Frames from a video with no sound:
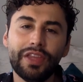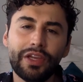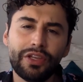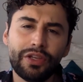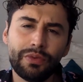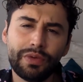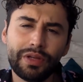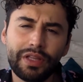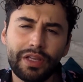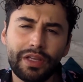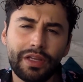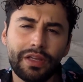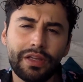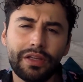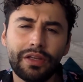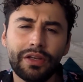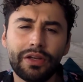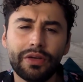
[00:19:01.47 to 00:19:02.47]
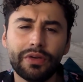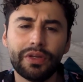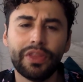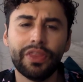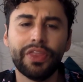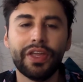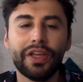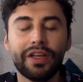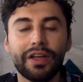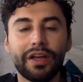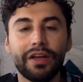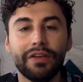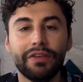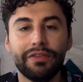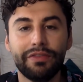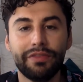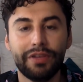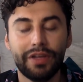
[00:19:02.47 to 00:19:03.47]
that you really, can think
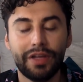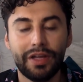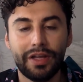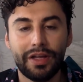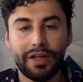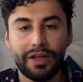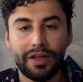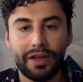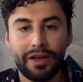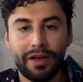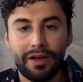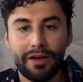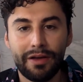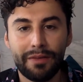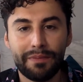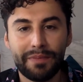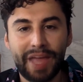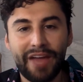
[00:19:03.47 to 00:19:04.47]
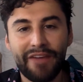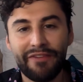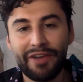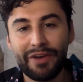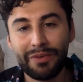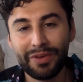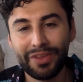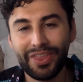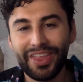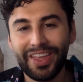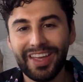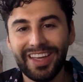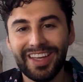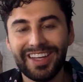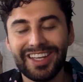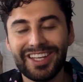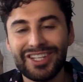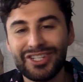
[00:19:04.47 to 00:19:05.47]
of. Have fun with
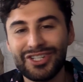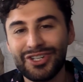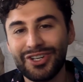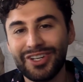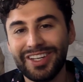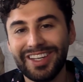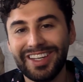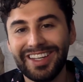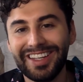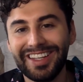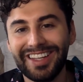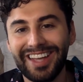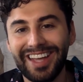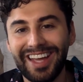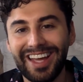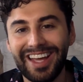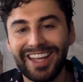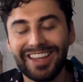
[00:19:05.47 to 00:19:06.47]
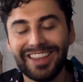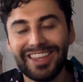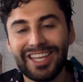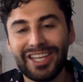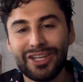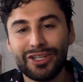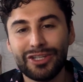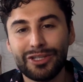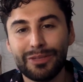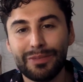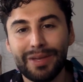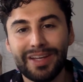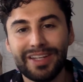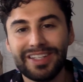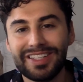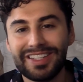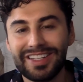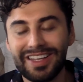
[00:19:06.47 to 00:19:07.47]
it. Enjoy it. Thank you so
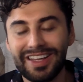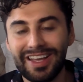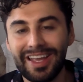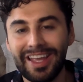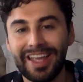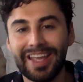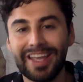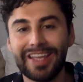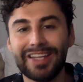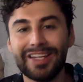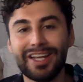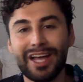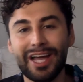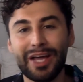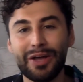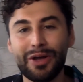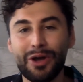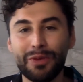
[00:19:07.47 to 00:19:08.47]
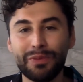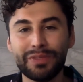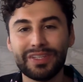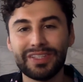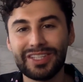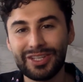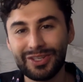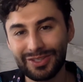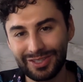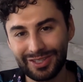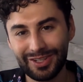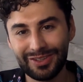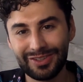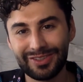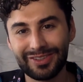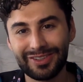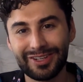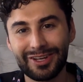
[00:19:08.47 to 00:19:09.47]
much. And I hope to see you
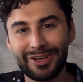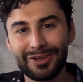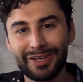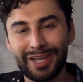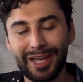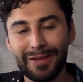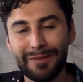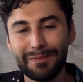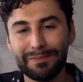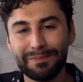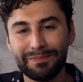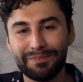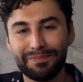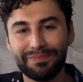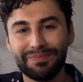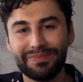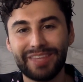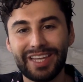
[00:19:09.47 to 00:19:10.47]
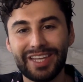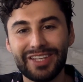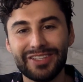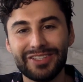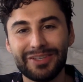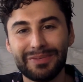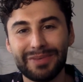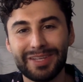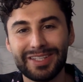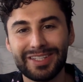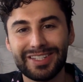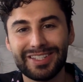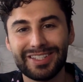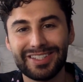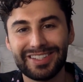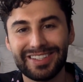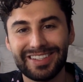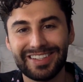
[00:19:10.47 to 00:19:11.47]
soon. Okay? Thank you so
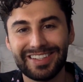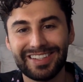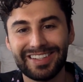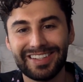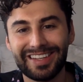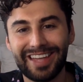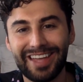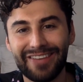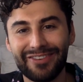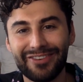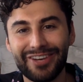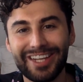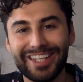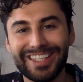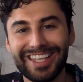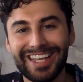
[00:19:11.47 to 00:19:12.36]
much. Have a great